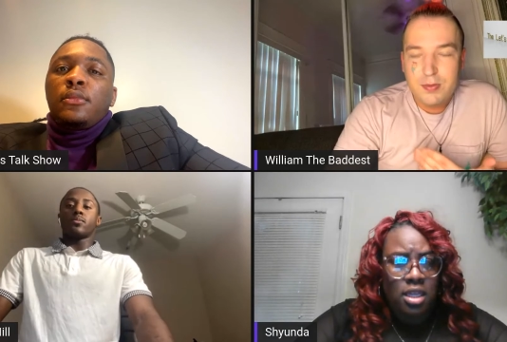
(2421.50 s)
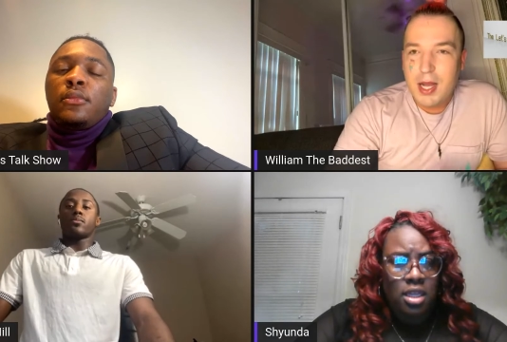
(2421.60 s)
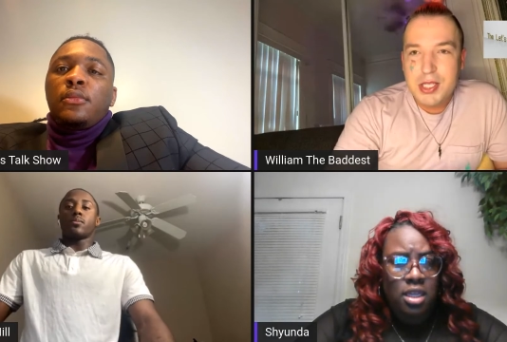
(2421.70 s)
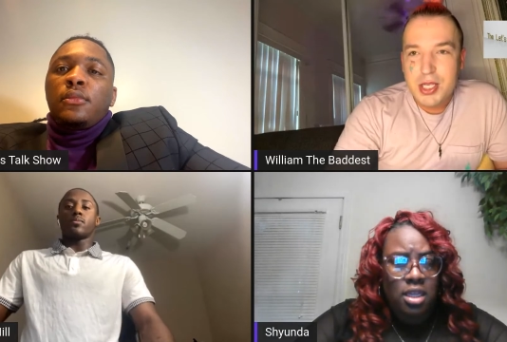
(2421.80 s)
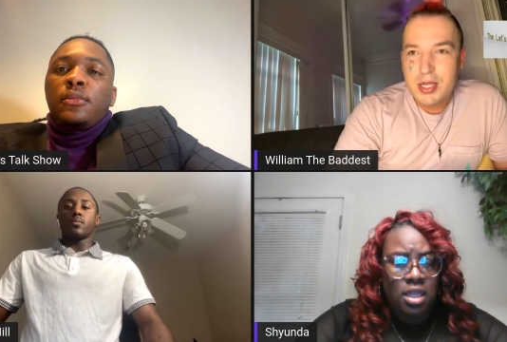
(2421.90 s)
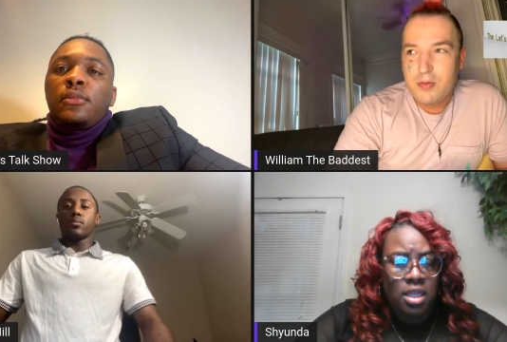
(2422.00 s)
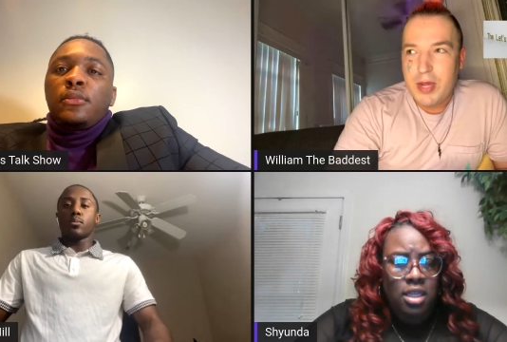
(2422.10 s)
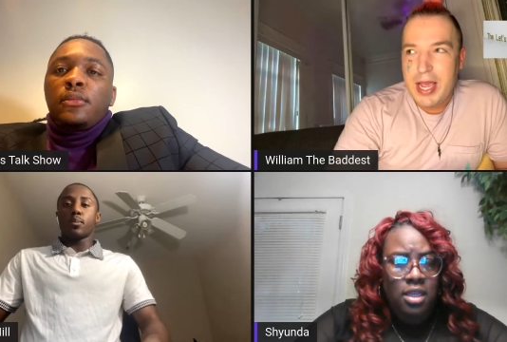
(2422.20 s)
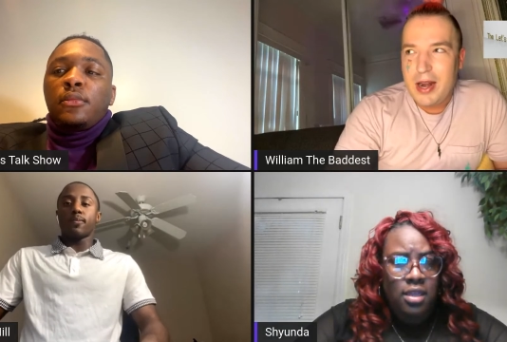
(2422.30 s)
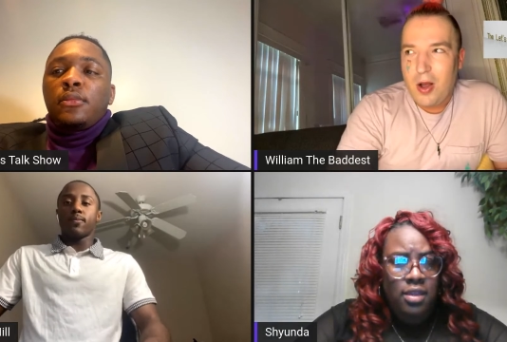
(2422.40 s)
Speaker 1: watching.
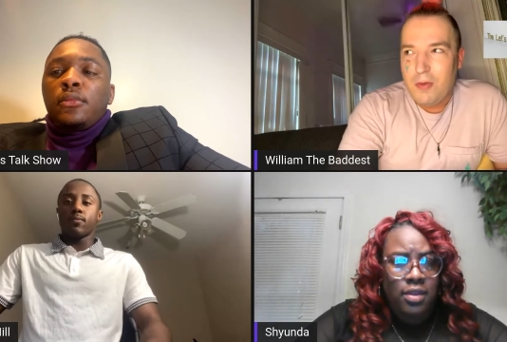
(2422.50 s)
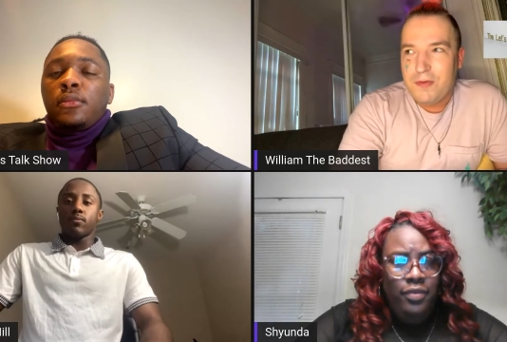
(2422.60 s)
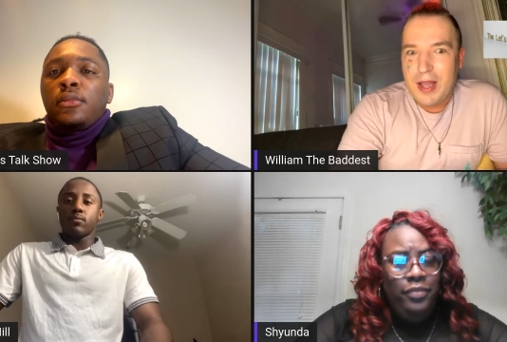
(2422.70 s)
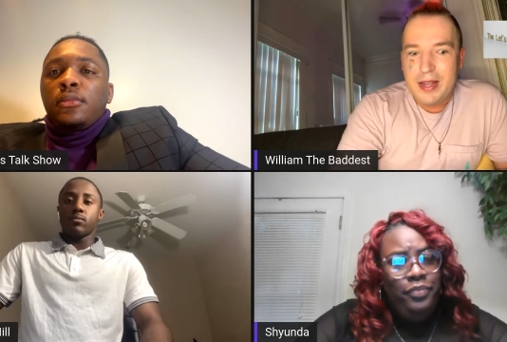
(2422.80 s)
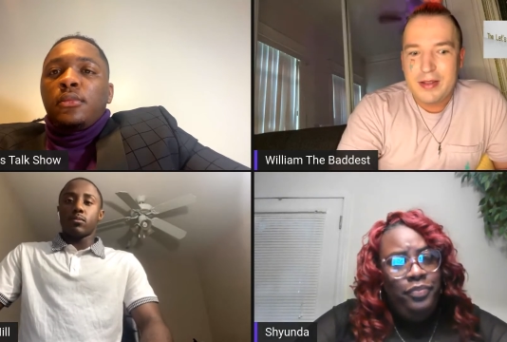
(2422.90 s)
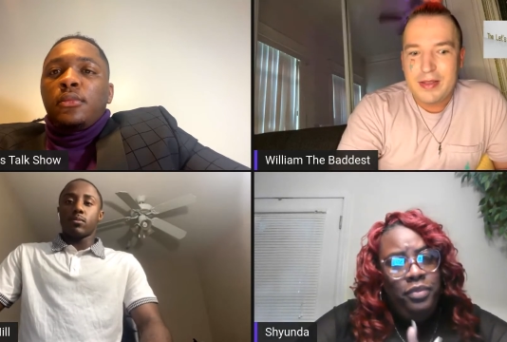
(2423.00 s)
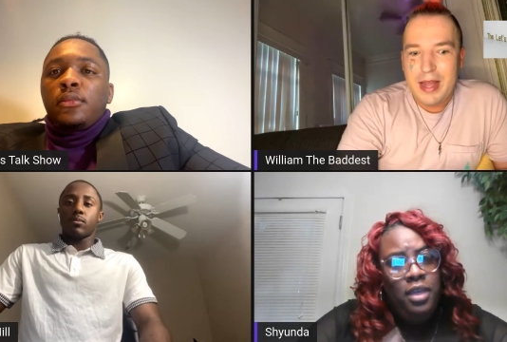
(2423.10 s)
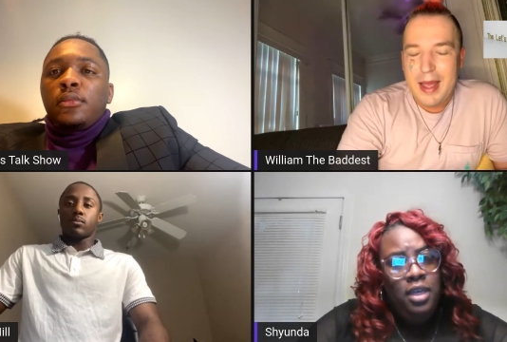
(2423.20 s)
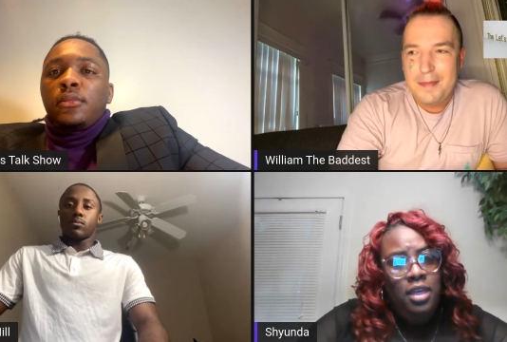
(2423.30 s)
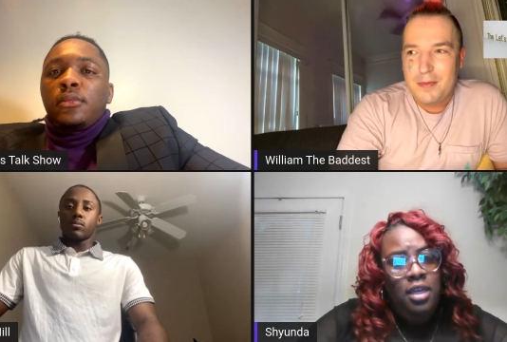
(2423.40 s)
We had a whole fight
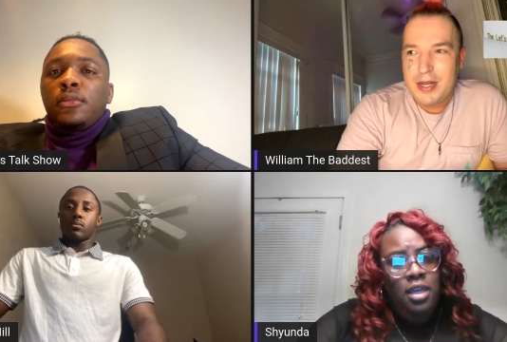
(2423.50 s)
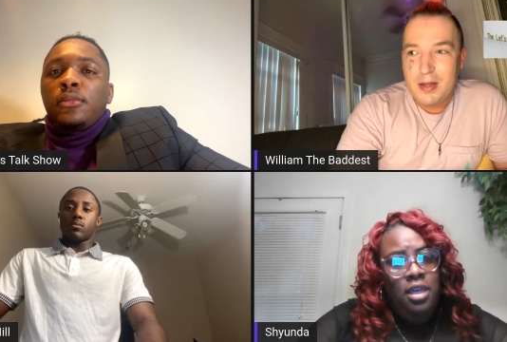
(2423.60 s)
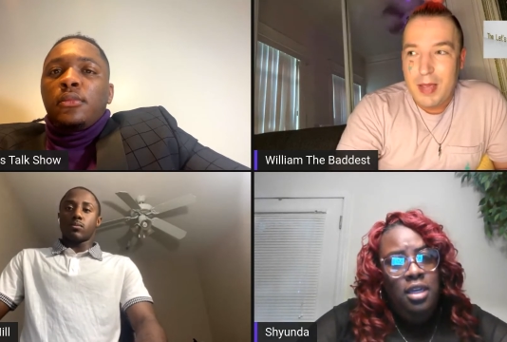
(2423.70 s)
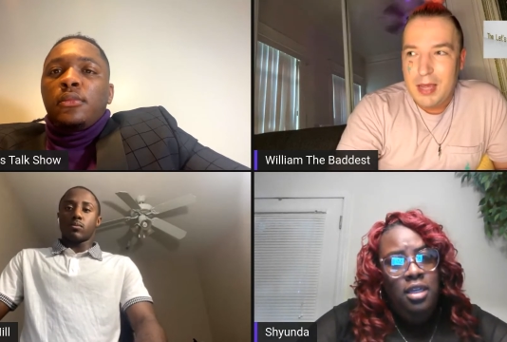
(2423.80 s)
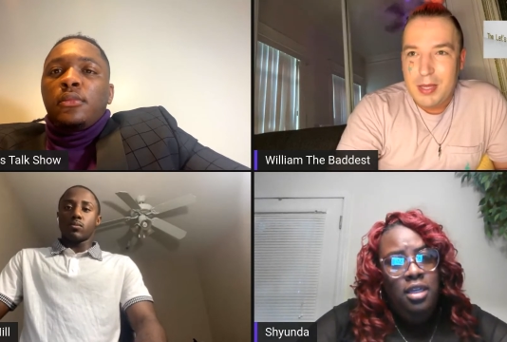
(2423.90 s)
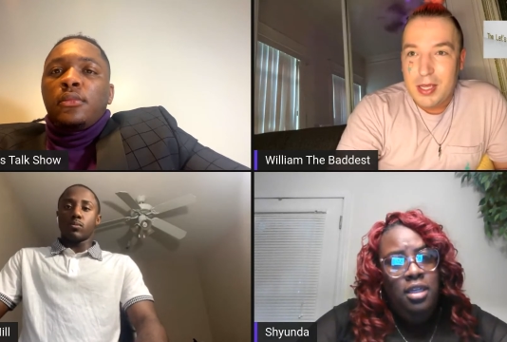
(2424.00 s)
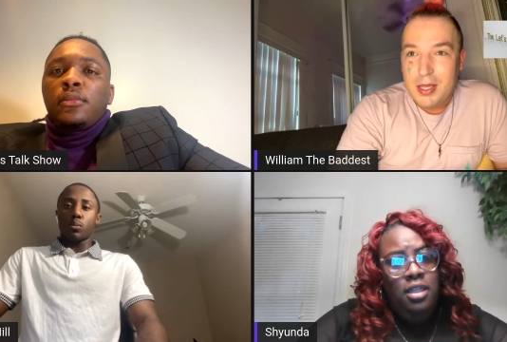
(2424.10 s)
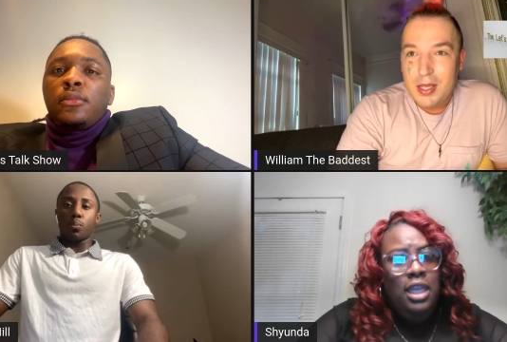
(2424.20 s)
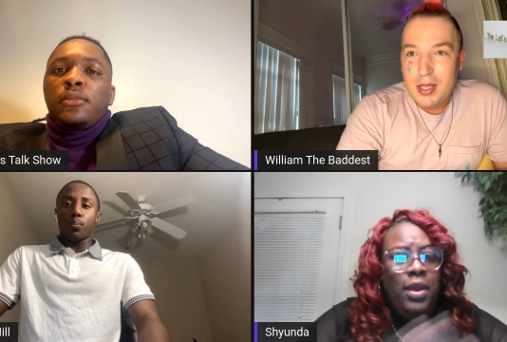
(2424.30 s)
that happened with the baby.